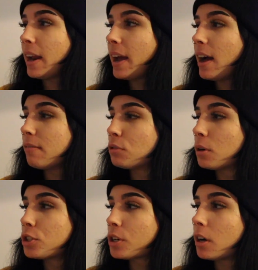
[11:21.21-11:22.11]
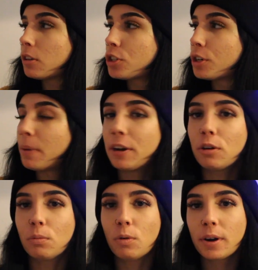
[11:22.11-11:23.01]
I have Torture Culture by
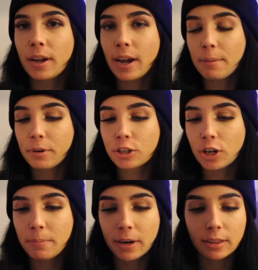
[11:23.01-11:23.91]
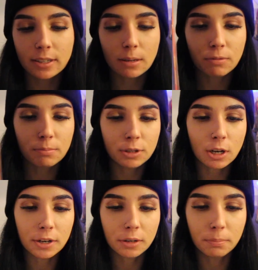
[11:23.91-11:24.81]
No Warning. I'm pretty sure I picked this up from
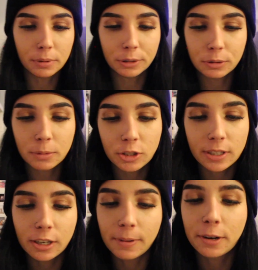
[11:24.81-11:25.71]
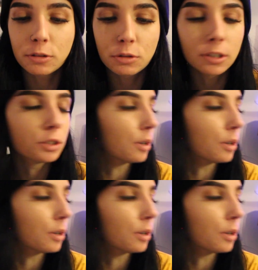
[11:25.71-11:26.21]
Sonic Boom, which is like a record store in